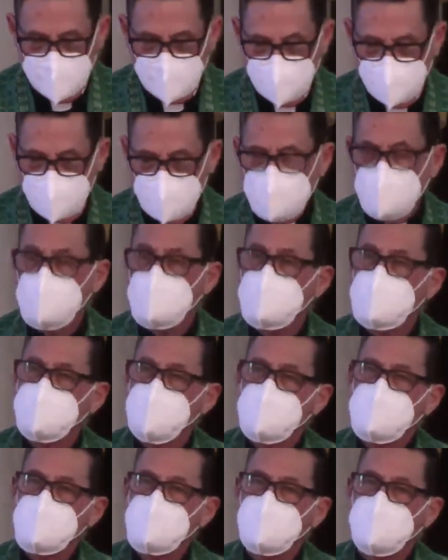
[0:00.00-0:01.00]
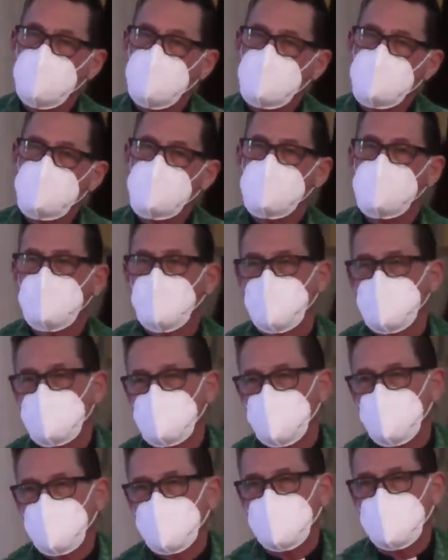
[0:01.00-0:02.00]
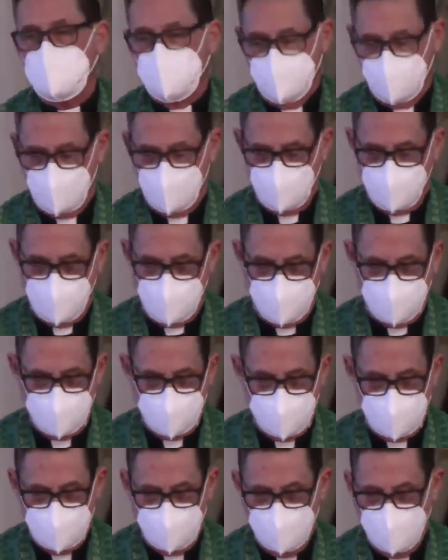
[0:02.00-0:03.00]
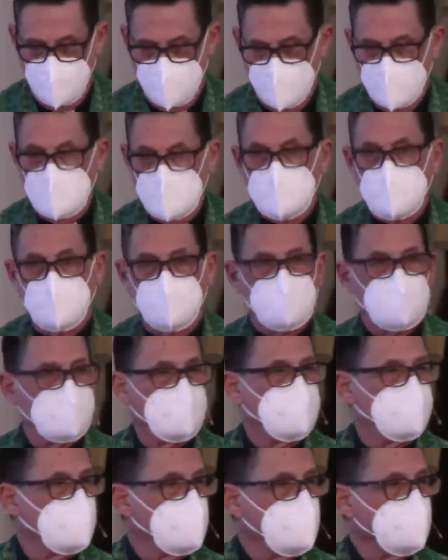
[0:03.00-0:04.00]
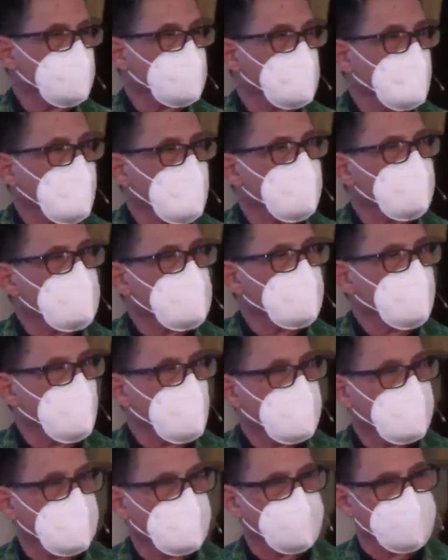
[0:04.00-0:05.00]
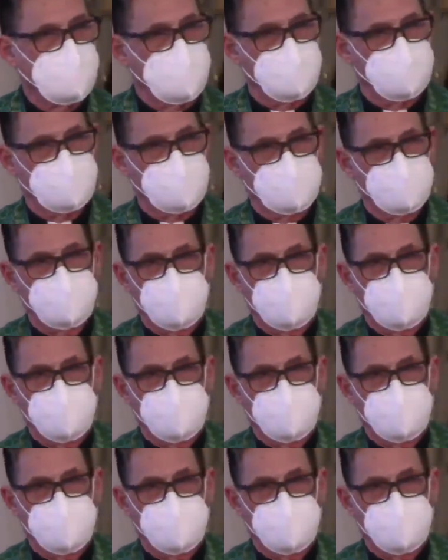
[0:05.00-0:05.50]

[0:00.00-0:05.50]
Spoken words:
right, to some education and training programs that will improve the lives of working people?